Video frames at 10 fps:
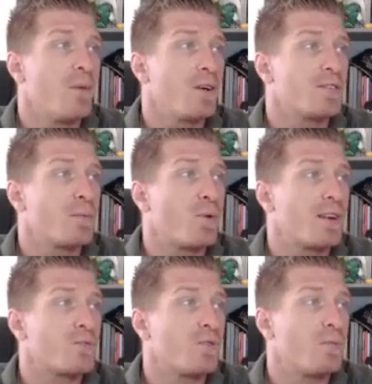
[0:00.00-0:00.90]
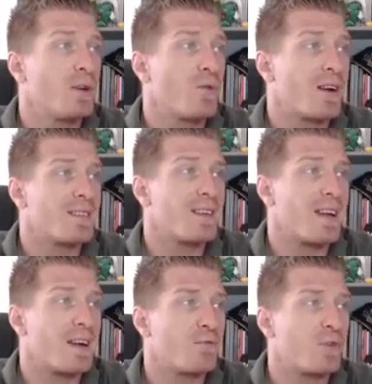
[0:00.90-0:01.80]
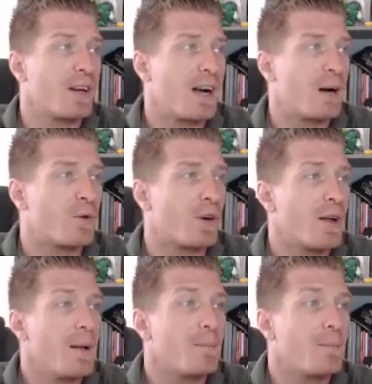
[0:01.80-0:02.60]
because the price will be rising every hour.